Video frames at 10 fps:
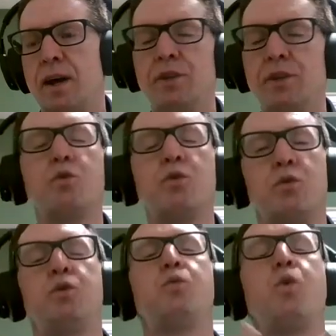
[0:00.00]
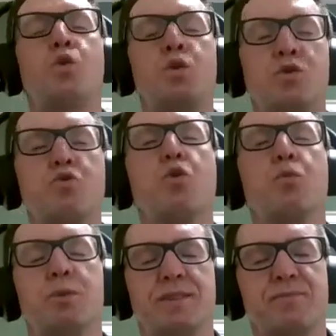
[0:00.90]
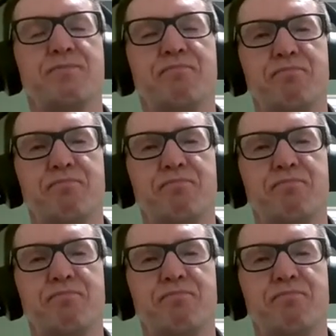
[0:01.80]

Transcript: need to work with groups.